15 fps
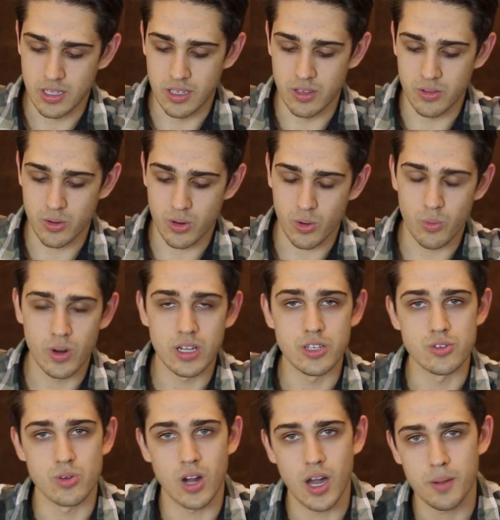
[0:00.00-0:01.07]
either already
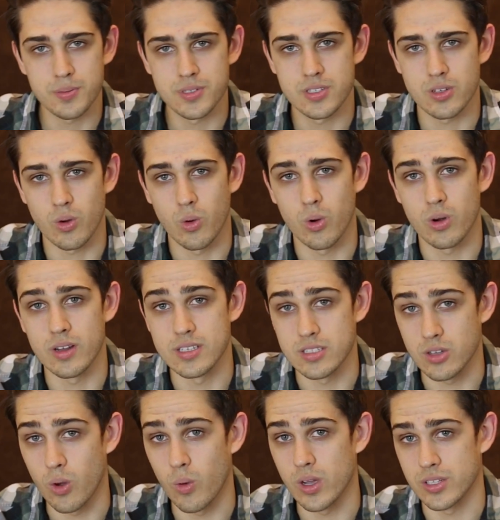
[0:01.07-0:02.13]
dropped or is
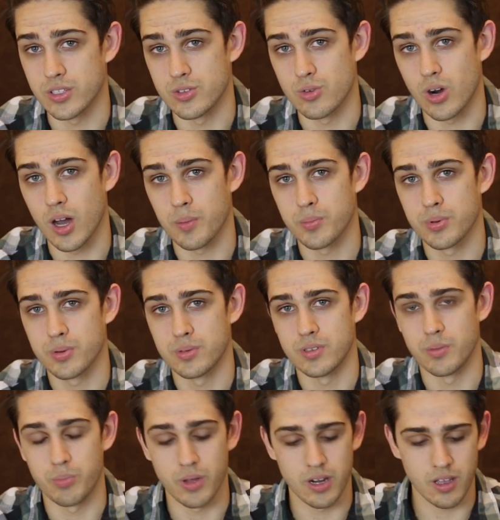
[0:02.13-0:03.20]
going to drop,
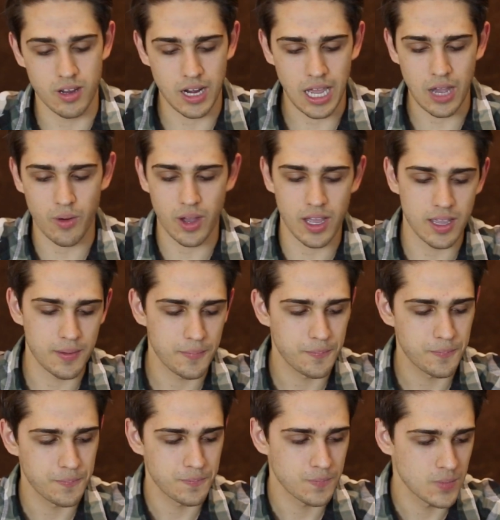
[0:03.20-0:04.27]
depending on how I
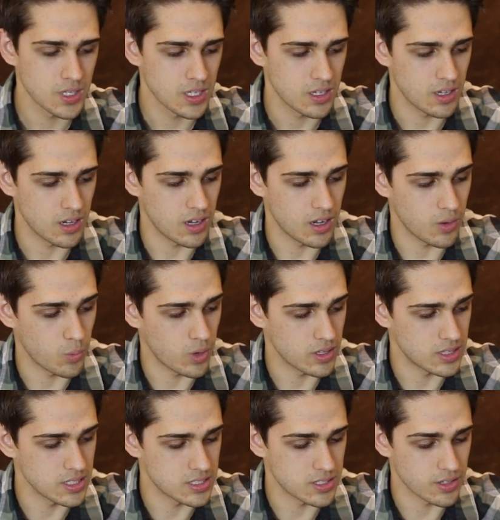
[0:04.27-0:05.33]

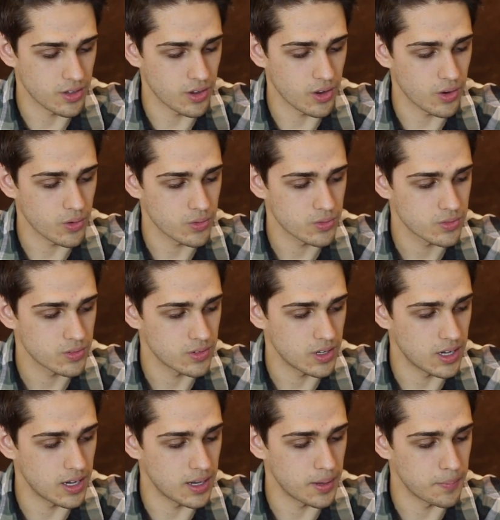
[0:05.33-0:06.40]
want these to go.
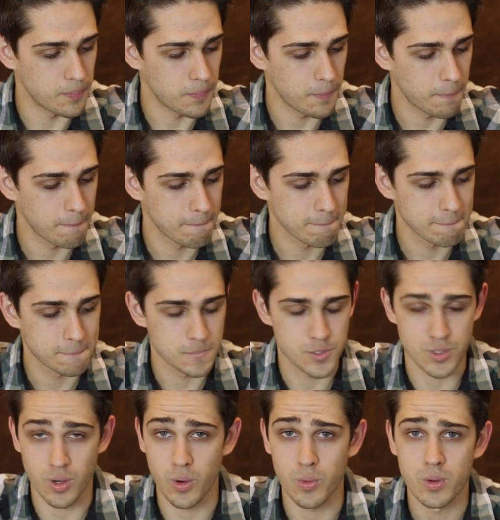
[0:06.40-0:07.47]

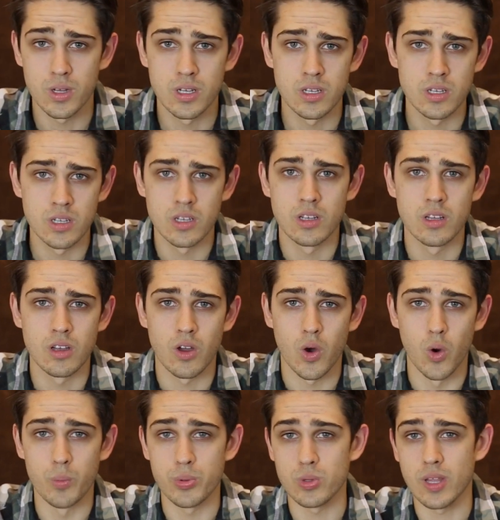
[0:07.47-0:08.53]
So,
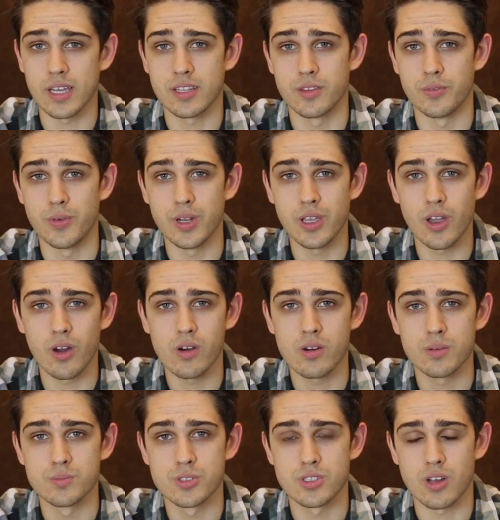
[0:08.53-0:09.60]
hope you liked the
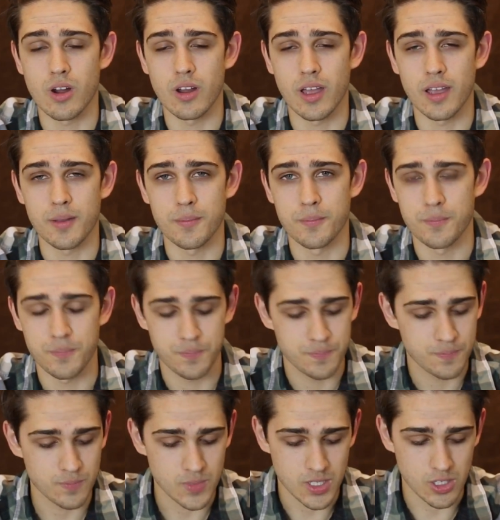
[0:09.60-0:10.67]
video. Sorry I
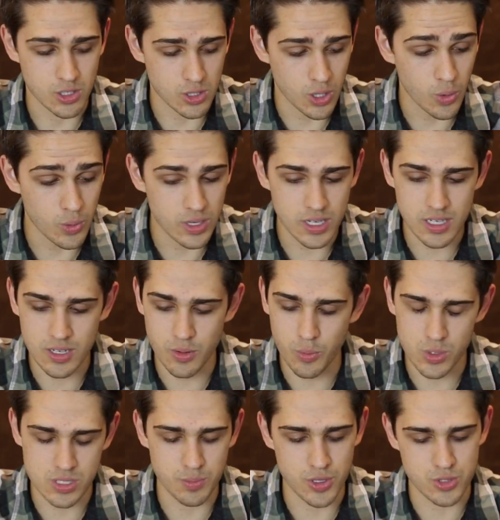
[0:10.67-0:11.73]
gloated. It
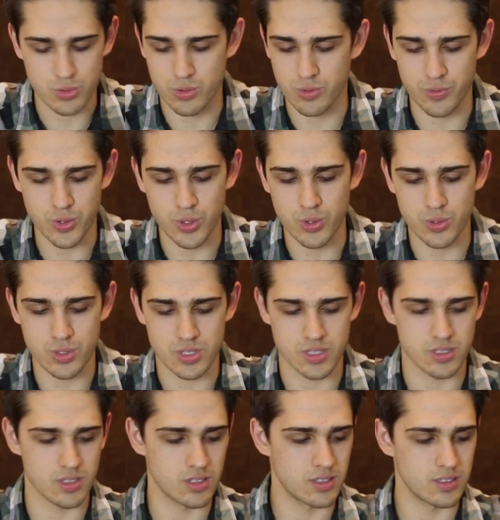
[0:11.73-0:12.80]
wasn't much of a review,
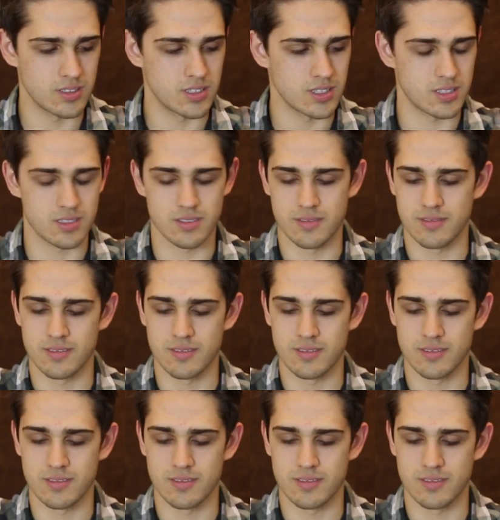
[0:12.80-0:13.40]
just